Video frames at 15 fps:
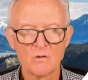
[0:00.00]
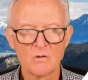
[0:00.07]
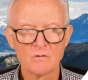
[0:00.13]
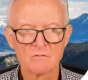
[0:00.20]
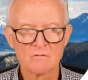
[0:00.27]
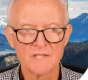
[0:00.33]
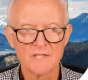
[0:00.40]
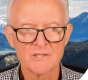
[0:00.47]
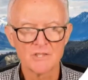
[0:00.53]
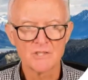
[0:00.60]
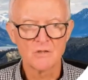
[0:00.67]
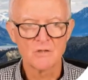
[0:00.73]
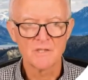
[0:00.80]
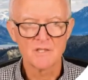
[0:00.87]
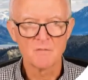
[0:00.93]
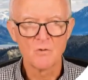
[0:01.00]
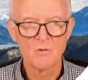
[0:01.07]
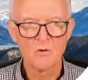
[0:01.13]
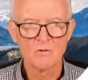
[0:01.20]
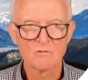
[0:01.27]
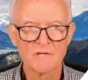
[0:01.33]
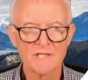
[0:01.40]
ratio. In the
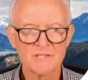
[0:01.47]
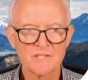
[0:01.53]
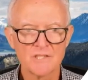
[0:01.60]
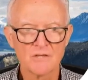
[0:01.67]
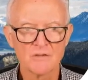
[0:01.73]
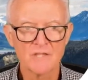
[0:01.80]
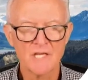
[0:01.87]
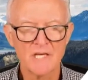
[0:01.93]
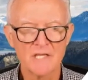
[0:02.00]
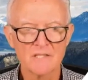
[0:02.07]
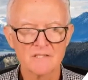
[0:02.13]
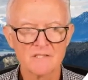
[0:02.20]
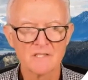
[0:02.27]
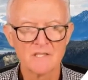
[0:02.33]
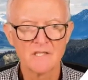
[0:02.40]
mole ratio case,